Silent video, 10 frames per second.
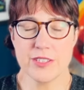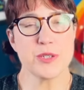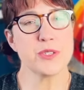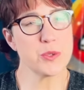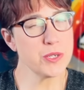
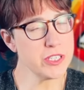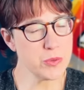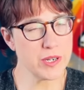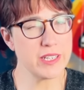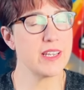So in twenty
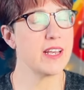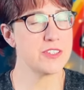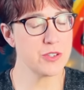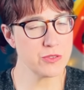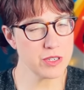twenty,
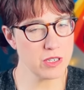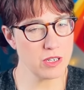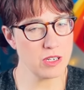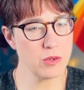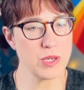as you'll
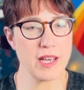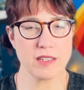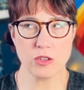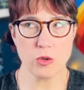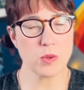recall, we
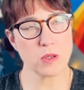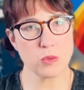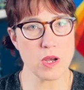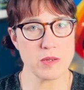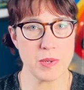had a little
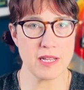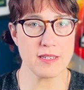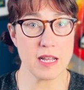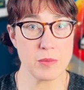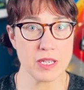worldwide
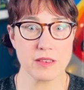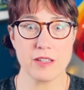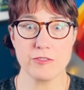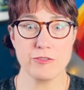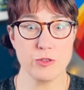pandemic
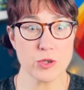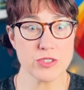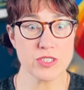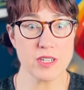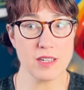that
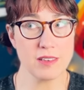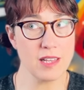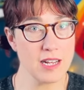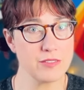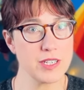forced a
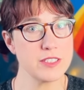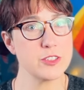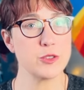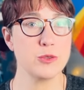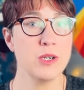lot of us
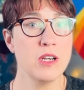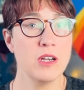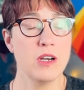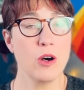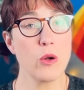to
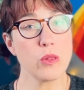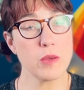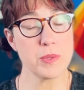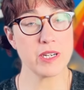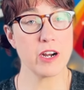hole
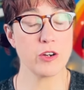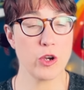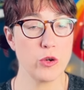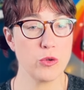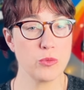up in our
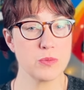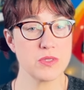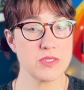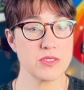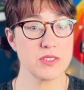
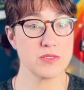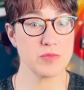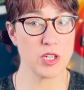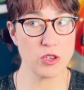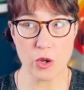homes
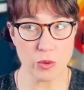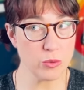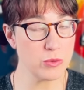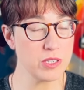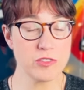
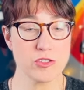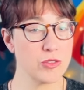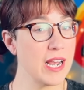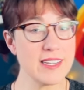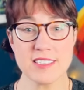alone,
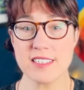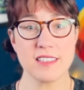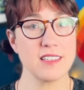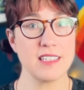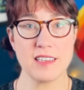
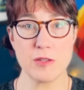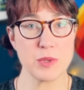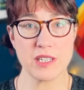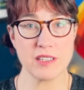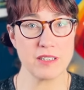drastically
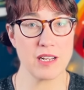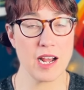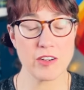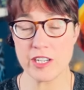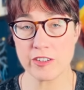limiting
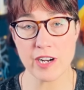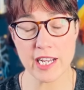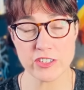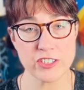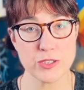our
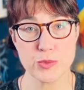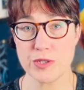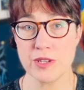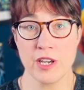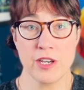interactions
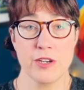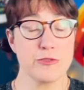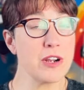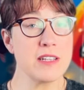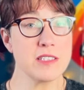with
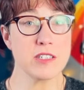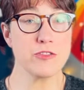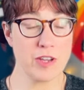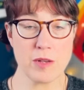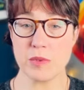friends
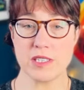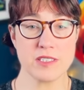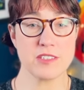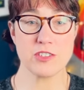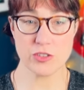and
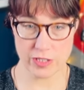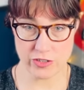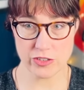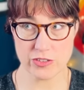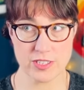families and
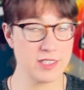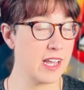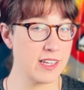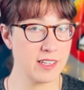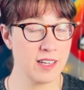strangers
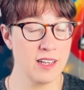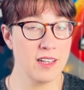alike.